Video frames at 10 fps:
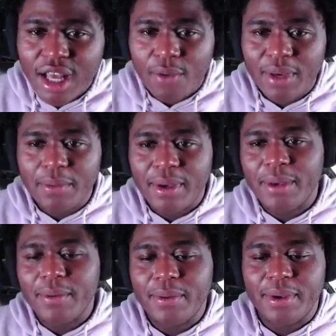
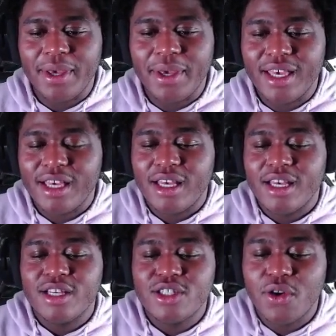Wait.
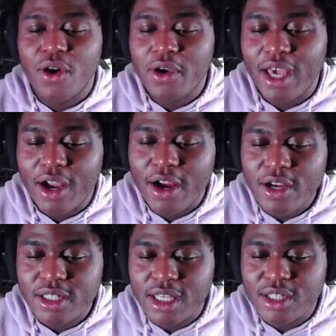So, okay, hers is